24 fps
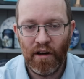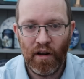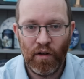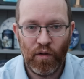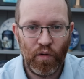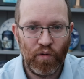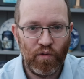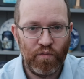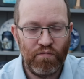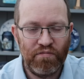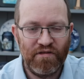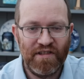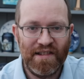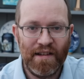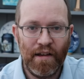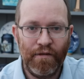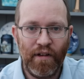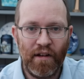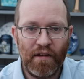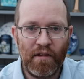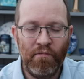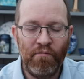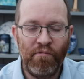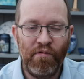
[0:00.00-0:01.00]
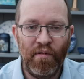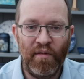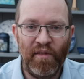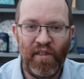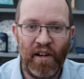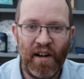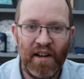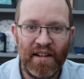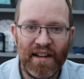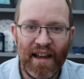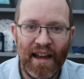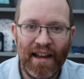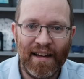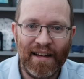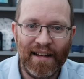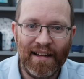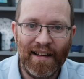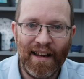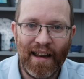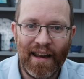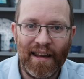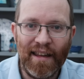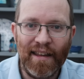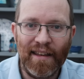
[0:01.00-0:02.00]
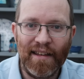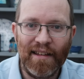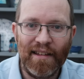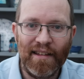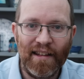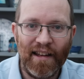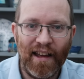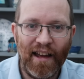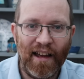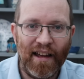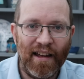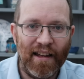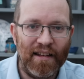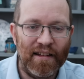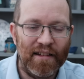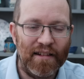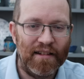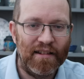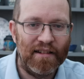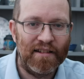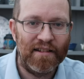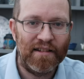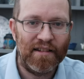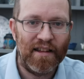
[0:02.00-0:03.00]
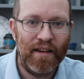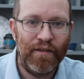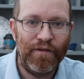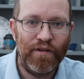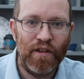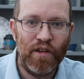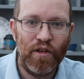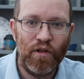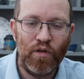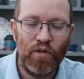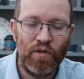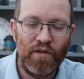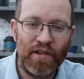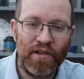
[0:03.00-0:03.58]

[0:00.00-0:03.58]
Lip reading: I'll see if I can provide a link and give you